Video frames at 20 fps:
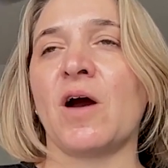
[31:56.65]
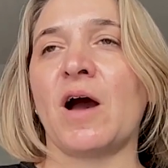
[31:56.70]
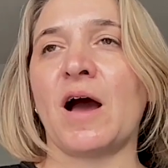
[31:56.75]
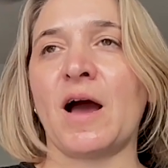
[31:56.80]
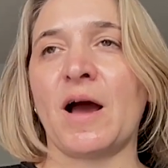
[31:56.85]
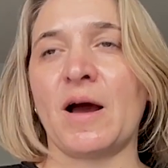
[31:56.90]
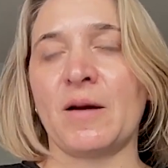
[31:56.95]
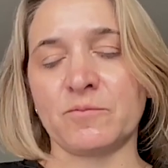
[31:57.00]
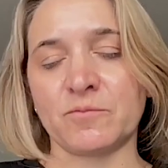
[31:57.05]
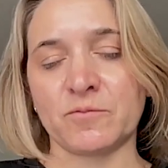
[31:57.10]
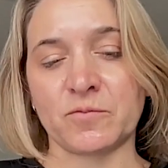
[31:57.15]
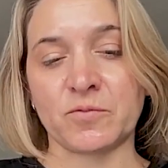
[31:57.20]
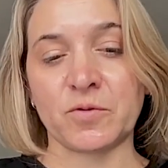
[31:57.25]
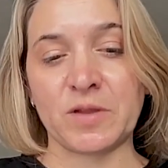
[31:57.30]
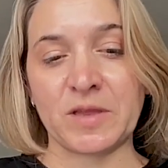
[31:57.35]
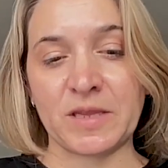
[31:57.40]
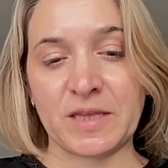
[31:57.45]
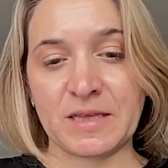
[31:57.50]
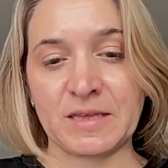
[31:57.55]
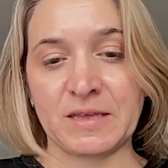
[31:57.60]

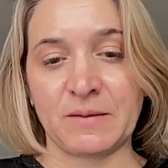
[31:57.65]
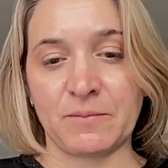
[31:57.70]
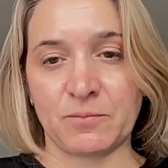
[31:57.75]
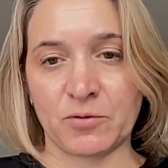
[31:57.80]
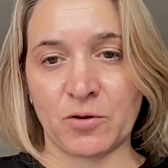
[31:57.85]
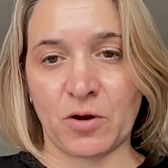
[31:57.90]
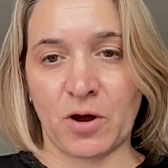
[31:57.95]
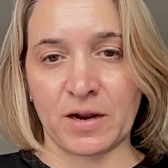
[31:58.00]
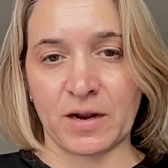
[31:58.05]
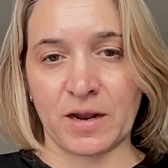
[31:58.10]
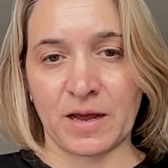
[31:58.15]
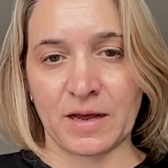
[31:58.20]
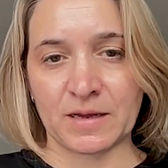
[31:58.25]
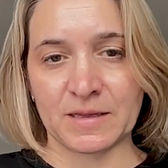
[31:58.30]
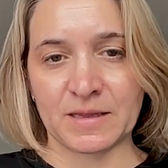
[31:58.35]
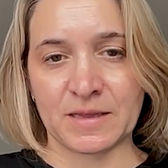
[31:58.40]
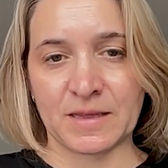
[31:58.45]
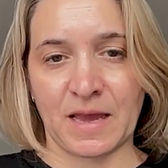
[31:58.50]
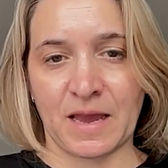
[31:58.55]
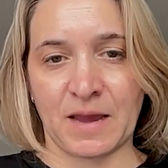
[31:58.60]
releasing
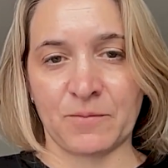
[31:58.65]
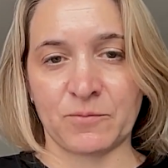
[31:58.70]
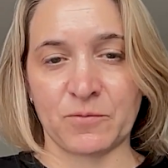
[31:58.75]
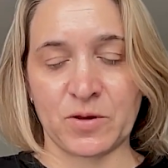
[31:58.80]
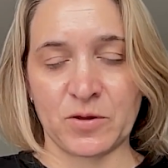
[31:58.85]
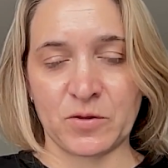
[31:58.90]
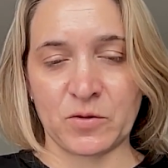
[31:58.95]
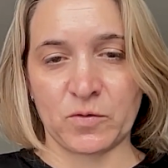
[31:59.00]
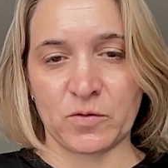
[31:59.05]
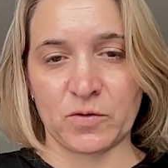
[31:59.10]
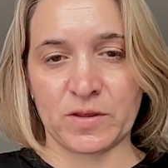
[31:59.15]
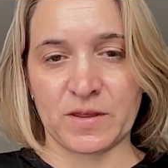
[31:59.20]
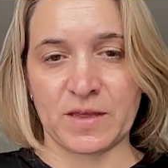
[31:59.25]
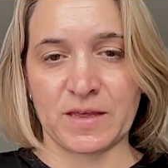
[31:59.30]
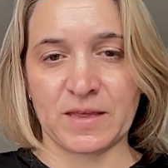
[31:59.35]
products and resources